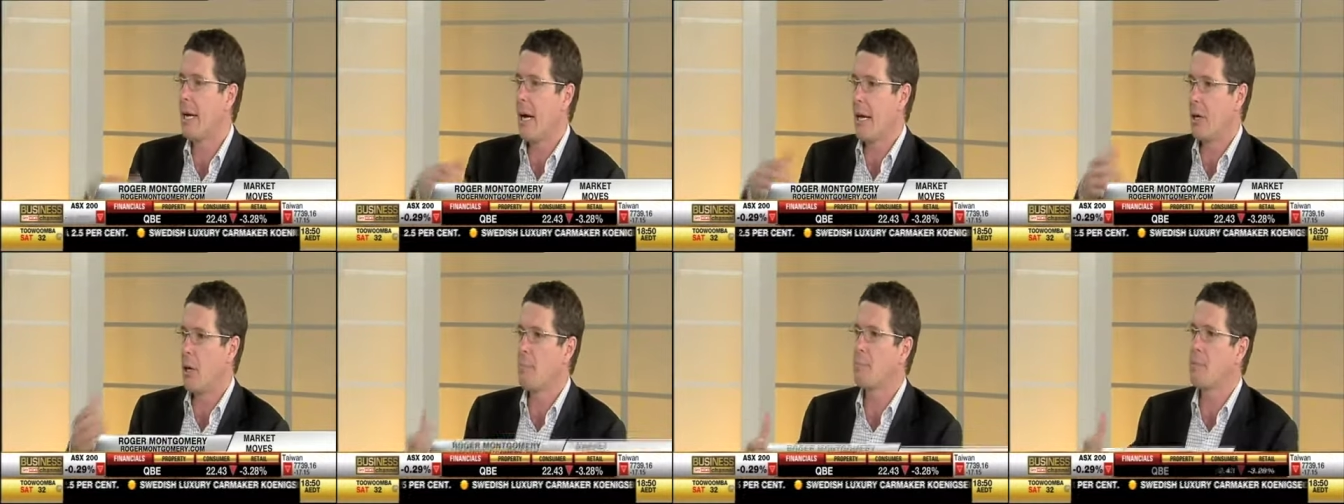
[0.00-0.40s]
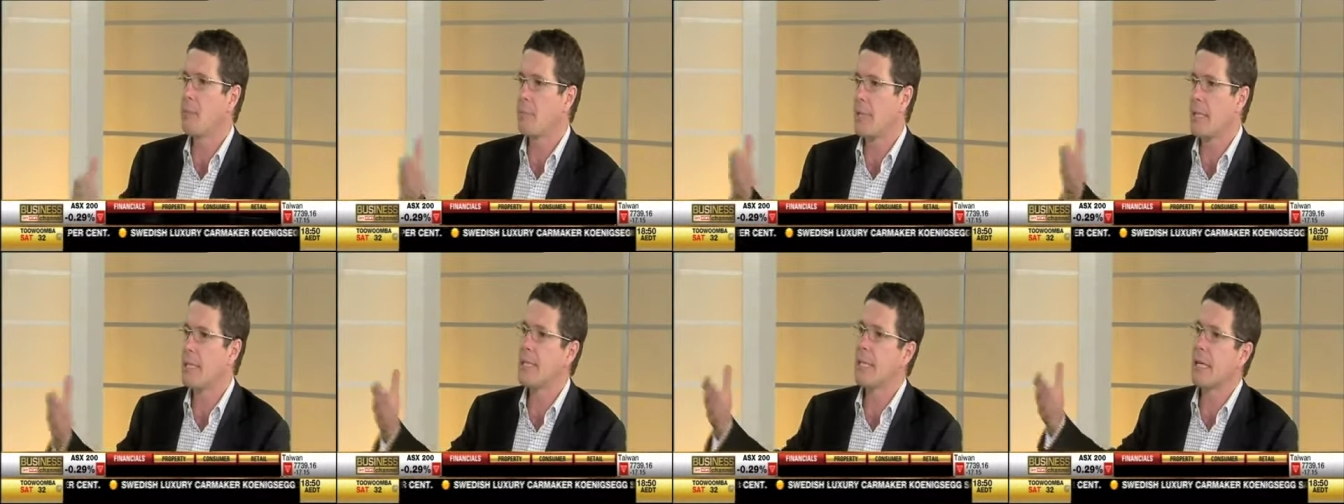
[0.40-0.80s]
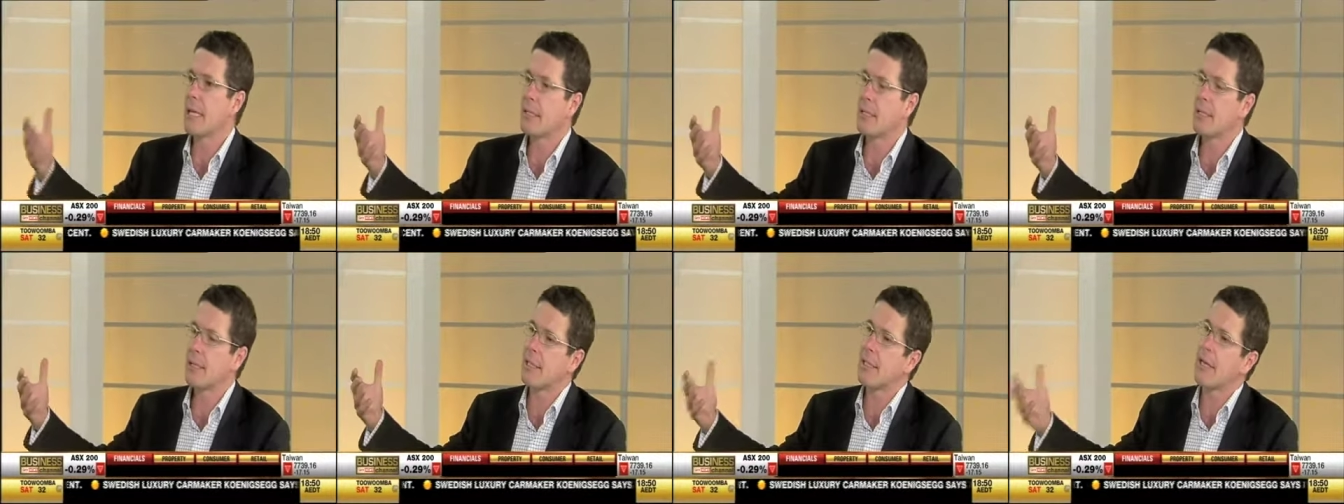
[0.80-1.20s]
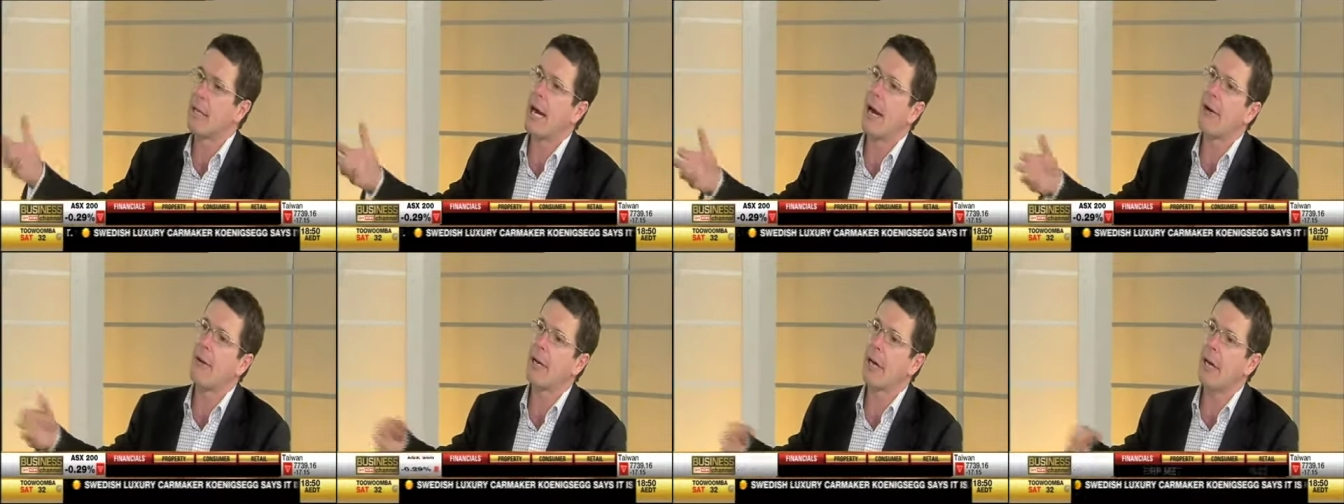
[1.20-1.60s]
an optimistic
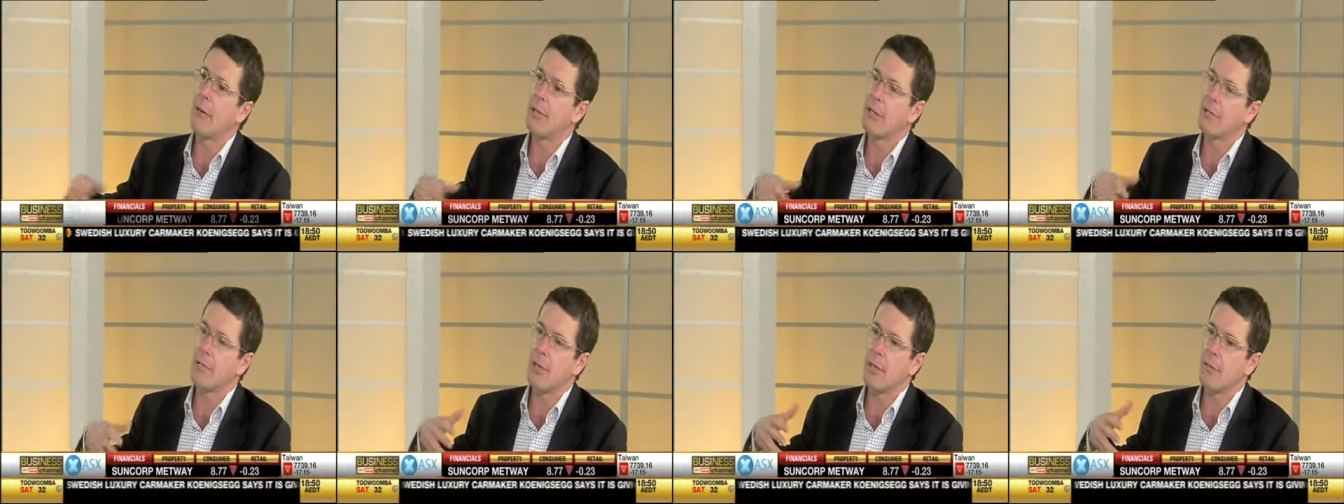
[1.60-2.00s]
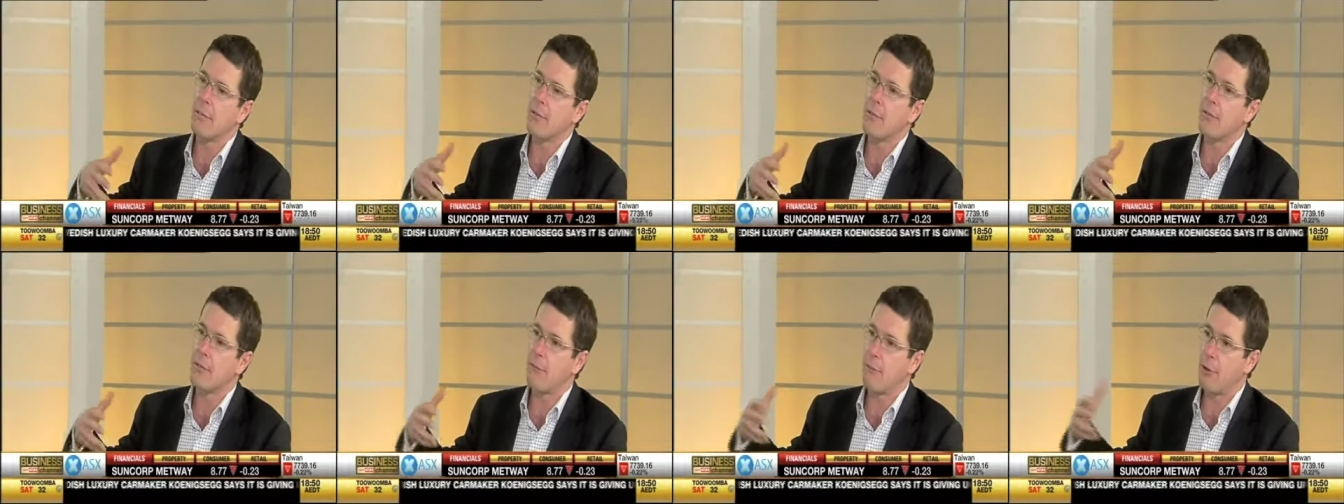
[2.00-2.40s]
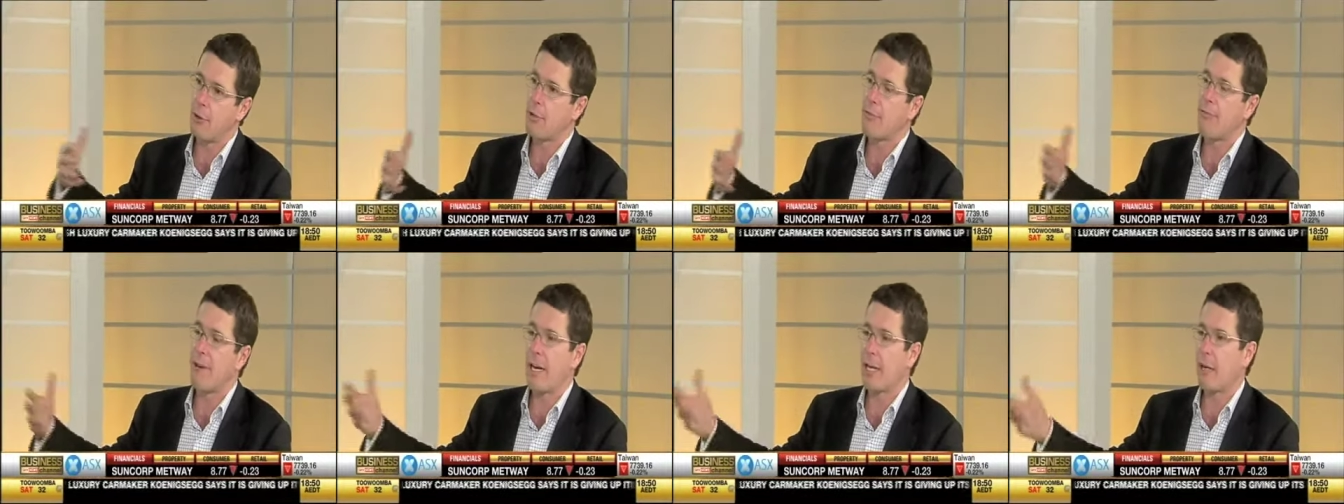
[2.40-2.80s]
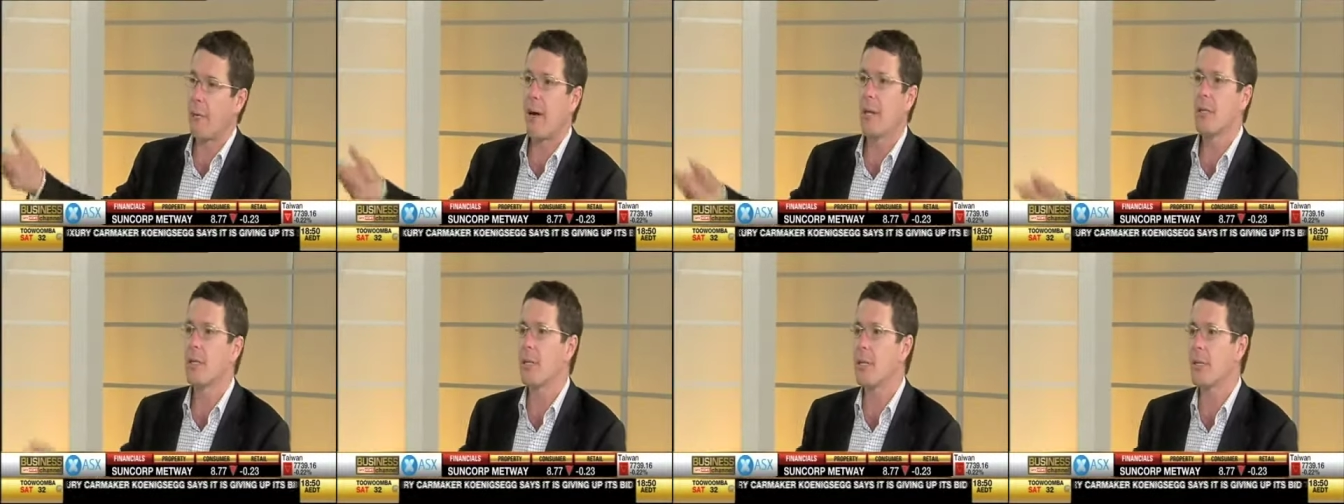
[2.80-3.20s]
scenario in terms of the future
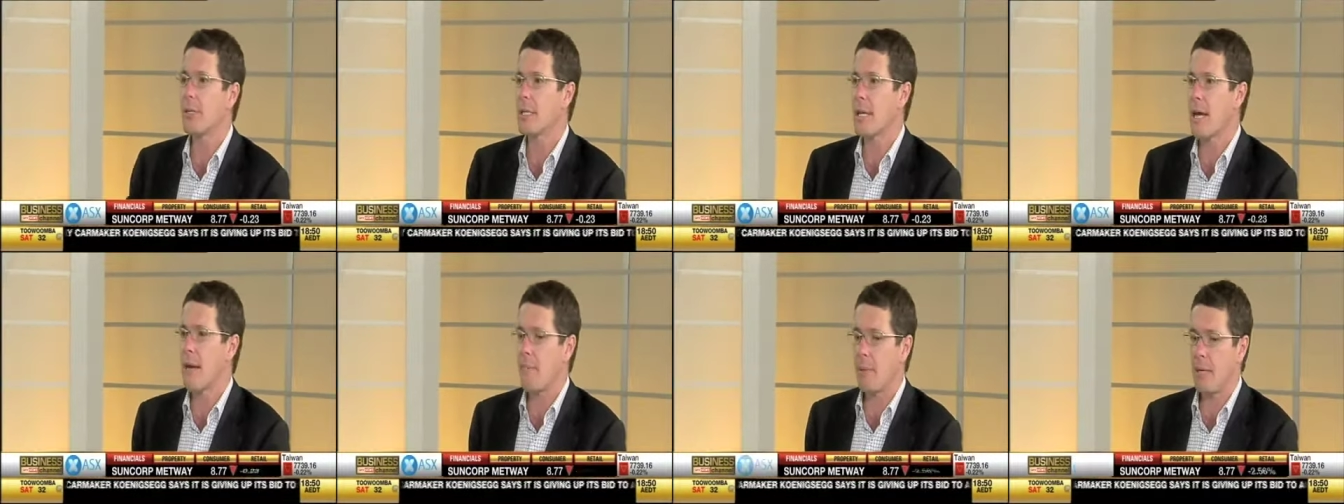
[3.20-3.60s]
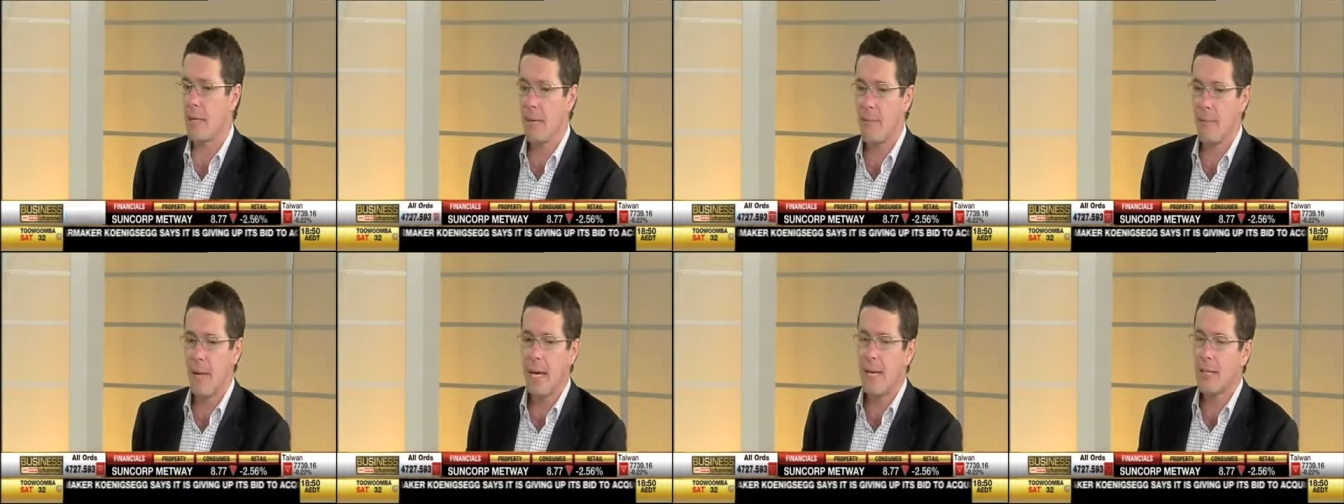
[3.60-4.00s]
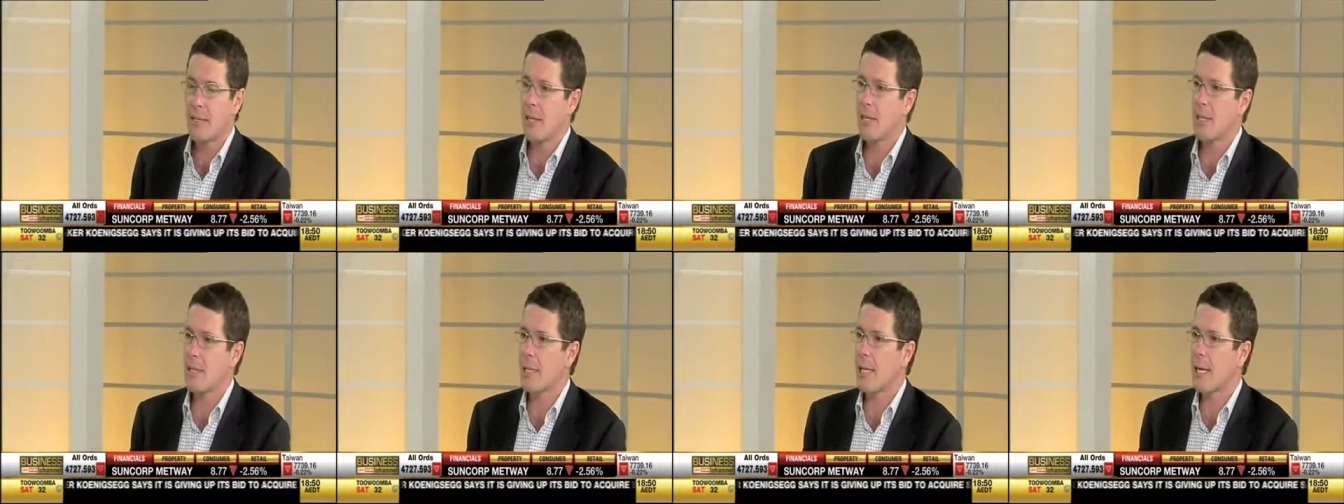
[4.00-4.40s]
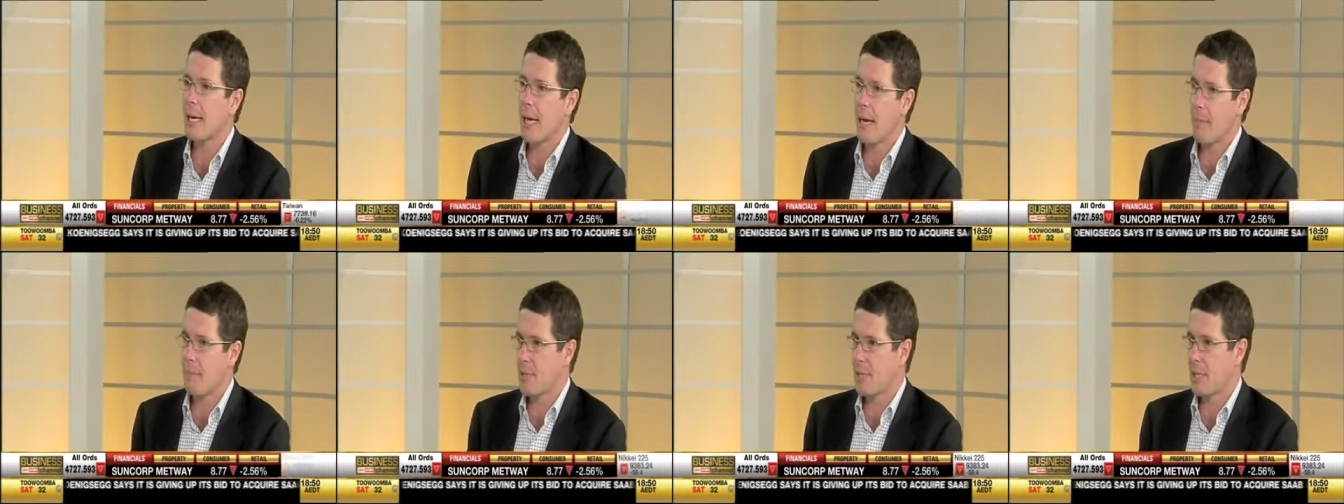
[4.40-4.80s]
valuation of this company. So there's a little
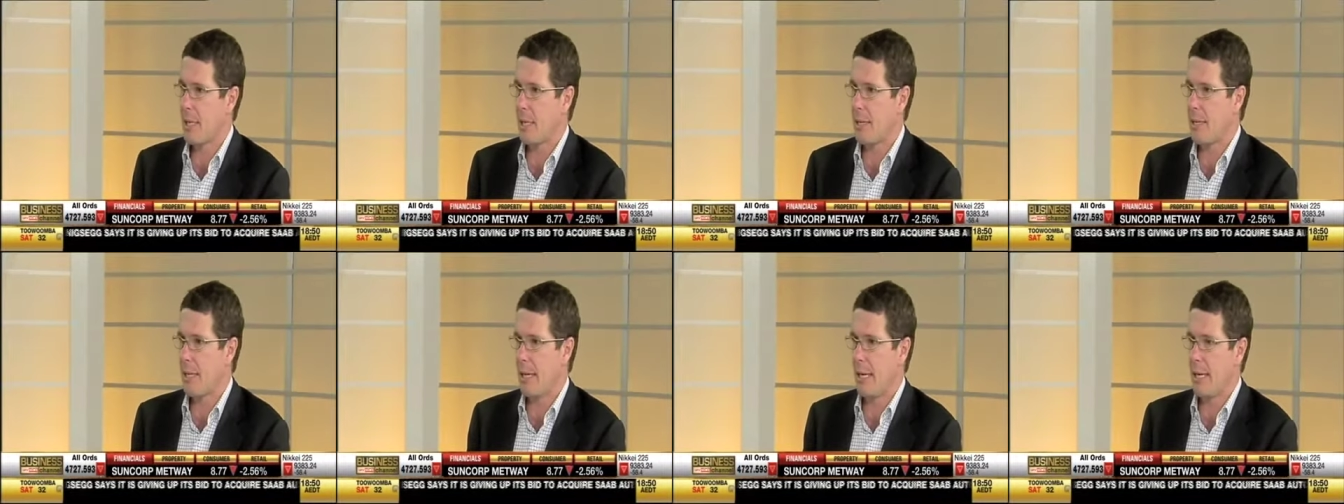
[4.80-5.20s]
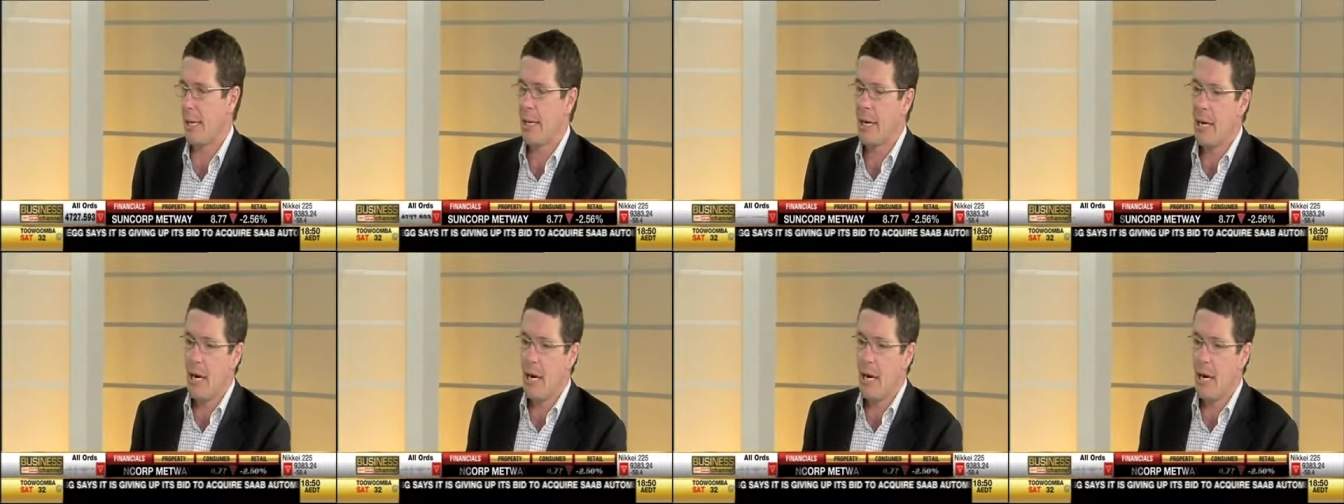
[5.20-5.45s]
upside there.